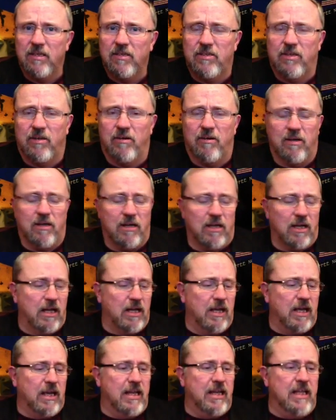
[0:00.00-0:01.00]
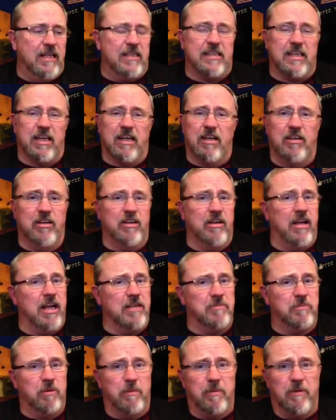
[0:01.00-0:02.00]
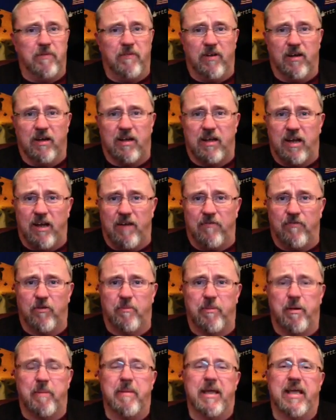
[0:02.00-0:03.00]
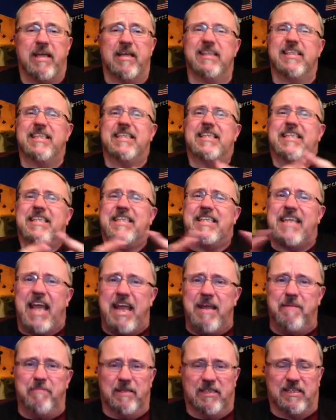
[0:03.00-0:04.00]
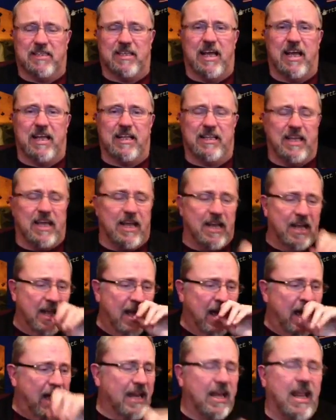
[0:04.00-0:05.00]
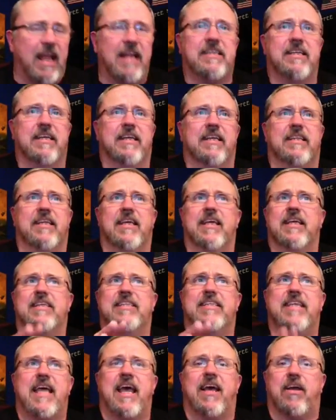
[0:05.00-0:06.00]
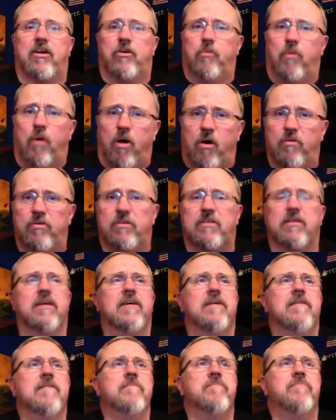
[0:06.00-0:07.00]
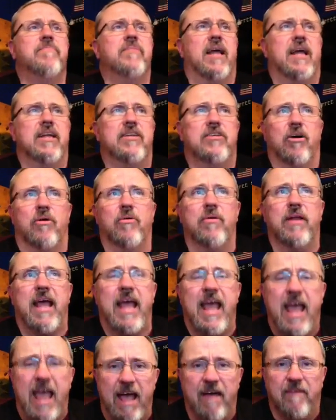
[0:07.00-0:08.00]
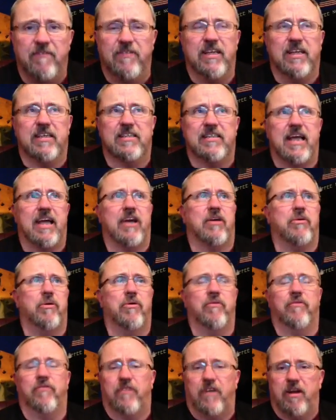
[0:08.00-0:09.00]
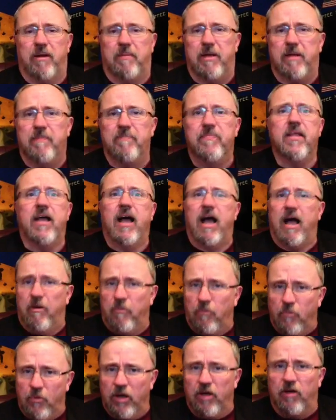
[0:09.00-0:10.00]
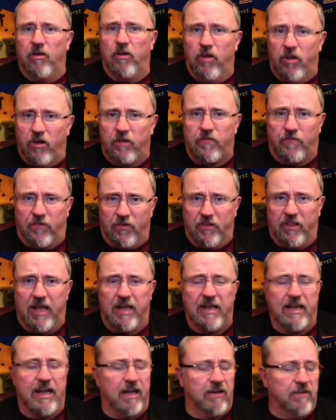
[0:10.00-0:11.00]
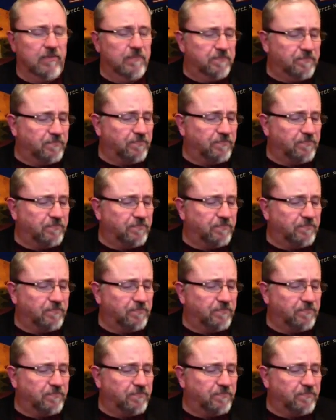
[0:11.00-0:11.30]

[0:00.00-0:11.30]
And he said, you guys better be very careful about making statements like that. I'd like to get the exact quote. I don't have the exact quote in front of me. I will look for that. Now,